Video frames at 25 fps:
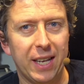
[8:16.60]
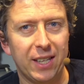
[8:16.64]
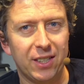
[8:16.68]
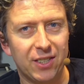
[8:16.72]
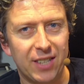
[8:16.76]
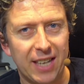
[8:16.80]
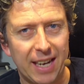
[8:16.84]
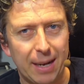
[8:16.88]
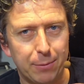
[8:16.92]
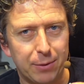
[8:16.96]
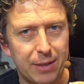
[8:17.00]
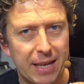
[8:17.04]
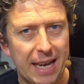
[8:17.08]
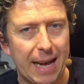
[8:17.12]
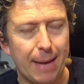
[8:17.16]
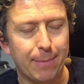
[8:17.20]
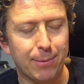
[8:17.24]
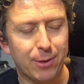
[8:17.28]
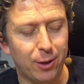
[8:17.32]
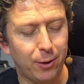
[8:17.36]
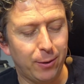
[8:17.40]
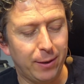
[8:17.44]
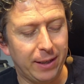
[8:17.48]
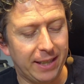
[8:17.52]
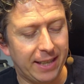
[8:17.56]
It sounds
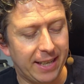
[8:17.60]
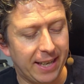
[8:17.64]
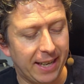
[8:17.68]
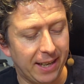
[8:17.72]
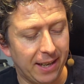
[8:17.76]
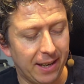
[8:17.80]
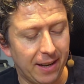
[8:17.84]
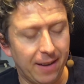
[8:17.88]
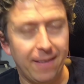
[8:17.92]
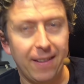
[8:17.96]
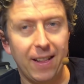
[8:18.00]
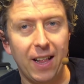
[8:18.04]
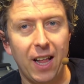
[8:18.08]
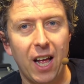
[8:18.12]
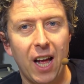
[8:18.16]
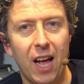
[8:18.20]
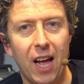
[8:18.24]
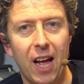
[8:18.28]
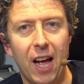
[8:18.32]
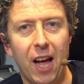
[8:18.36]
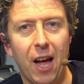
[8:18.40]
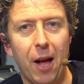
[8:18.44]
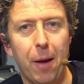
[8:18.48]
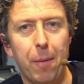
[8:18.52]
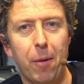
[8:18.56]
absolutely killer.
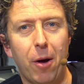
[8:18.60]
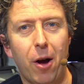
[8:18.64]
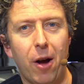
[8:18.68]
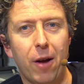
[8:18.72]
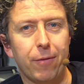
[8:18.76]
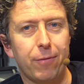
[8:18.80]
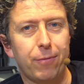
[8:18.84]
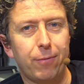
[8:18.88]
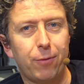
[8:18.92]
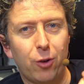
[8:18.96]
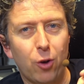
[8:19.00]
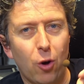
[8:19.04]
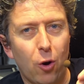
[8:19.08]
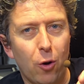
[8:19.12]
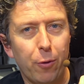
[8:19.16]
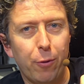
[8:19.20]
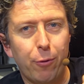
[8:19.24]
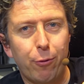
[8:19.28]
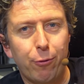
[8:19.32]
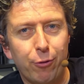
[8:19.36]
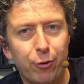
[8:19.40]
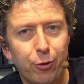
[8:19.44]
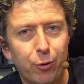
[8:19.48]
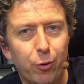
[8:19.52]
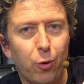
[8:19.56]
I've gone
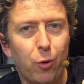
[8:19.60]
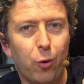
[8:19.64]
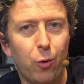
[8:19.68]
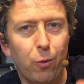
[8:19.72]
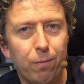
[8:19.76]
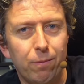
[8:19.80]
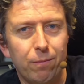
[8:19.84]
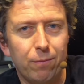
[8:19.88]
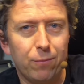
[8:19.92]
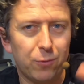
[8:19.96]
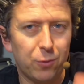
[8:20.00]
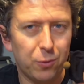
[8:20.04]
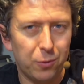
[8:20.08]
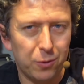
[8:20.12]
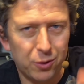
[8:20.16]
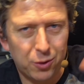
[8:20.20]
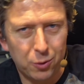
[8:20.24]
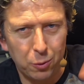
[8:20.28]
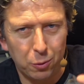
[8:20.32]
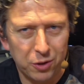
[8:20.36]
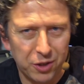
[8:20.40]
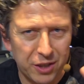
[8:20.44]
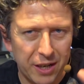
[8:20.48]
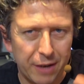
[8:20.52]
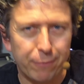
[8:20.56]
through
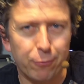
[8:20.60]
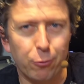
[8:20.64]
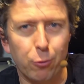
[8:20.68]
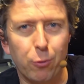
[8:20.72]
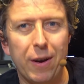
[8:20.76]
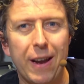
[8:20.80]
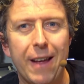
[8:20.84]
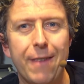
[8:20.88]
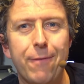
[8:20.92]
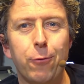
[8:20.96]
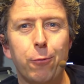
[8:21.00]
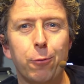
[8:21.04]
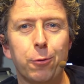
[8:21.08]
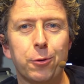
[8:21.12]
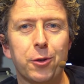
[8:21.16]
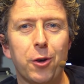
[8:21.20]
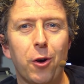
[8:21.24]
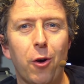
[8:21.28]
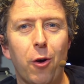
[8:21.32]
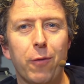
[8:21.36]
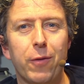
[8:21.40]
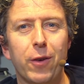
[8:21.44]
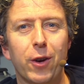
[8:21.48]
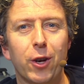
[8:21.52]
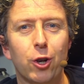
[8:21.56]
sort of several levels
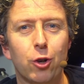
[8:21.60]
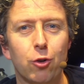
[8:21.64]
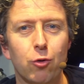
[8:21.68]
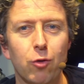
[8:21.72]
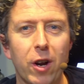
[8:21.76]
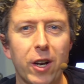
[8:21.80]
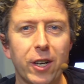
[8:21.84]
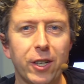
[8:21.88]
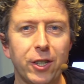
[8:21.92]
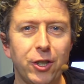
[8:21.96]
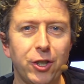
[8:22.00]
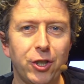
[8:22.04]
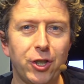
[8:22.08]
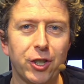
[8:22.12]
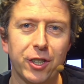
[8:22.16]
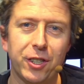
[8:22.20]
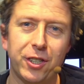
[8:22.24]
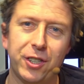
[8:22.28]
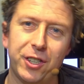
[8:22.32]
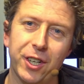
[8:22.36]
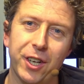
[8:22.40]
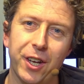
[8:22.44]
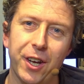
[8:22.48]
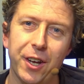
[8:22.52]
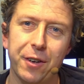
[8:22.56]
of grunge,
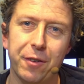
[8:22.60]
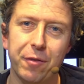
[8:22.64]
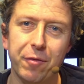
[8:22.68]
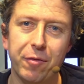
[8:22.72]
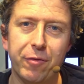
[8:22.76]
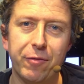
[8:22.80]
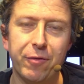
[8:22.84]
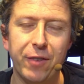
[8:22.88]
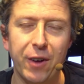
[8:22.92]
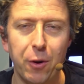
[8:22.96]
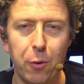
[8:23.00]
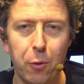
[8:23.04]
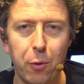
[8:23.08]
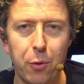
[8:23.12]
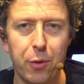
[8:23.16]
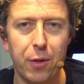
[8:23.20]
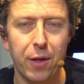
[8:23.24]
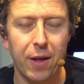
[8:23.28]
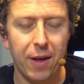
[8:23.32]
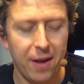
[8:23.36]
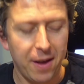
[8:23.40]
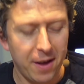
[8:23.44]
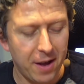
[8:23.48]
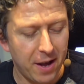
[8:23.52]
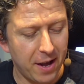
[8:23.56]
dirt and filth,
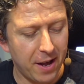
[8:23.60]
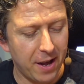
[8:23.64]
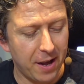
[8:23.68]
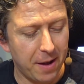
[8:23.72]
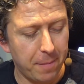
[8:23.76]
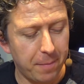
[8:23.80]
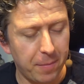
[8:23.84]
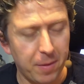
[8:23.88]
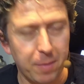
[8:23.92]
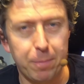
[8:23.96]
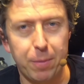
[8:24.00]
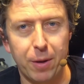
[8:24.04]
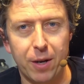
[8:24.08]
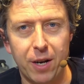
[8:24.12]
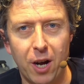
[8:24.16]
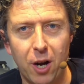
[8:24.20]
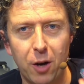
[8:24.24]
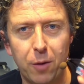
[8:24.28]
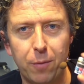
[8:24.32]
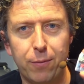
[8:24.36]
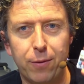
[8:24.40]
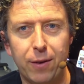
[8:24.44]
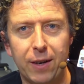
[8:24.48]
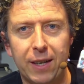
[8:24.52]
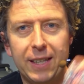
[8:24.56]
but
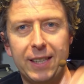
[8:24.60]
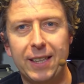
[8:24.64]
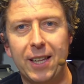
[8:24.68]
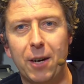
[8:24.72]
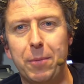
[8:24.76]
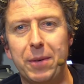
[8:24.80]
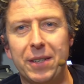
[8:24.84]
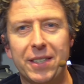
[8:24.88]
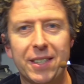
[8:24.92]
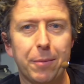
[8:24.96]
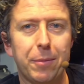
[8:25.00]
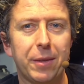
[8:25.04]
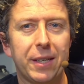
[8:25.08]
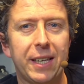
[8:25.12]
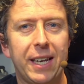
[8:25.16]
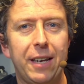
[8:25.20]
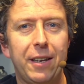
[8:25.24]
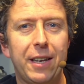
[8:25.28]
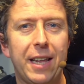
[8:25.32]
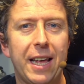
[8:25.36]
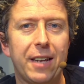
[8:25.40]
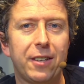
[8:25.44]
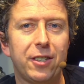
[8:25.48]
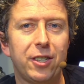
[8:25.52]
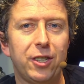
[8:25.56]
hopefully there'll be something in
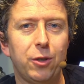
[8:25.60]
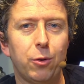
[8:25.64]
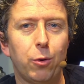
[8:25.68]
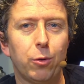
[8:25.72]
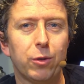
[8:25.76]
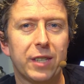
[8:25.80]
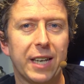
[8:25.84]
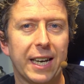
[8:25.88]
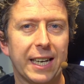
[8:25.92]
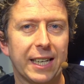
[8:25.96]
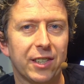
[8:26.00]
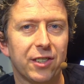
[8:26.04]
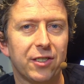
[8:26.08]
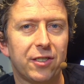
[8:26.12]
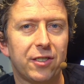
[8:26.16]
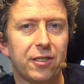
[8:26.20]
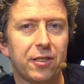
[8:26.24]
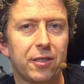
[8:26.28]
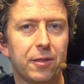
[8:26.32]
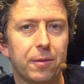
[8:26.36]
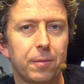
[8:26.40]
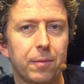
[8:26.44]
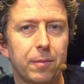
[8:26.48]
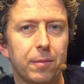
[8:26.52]
there to your tastes.